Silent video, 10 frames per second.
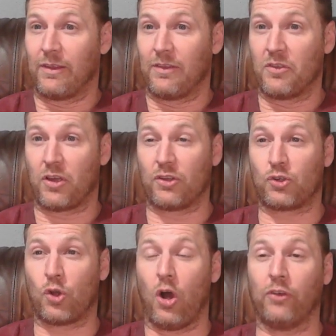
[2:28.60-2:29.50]
The
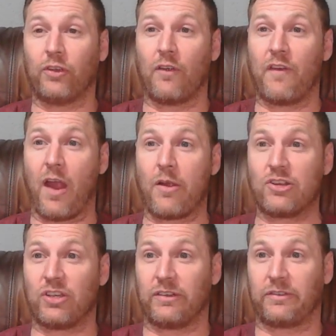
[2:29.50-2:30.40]
controls are
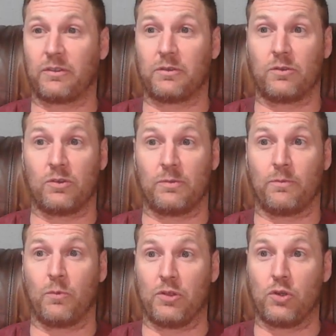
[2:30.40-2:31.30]
very just...
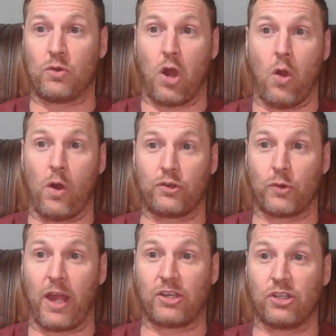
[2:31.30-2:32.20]
When you go a
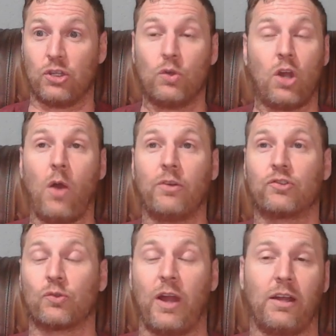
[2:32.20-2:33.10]
direction, you go a
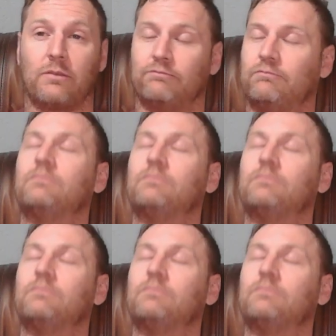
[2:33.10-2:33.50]
direction...